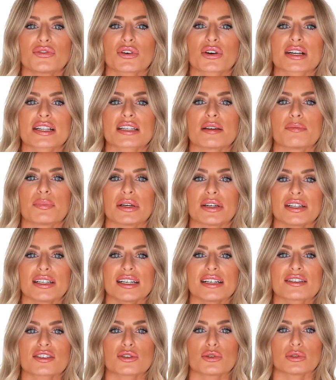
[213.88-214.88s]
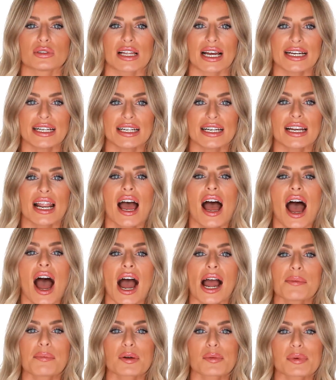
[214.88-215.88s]
for its ability to lighten
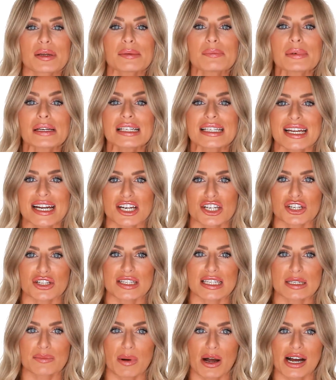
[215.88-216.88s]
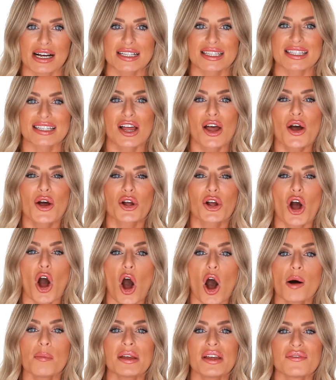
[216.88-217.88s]
hyperpigmentation spots,
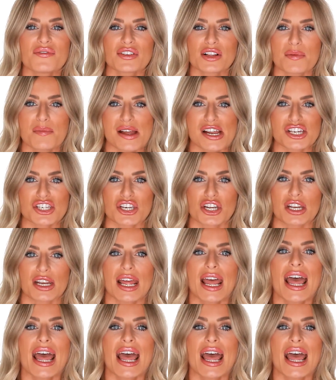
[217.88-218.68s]
calm inflammation,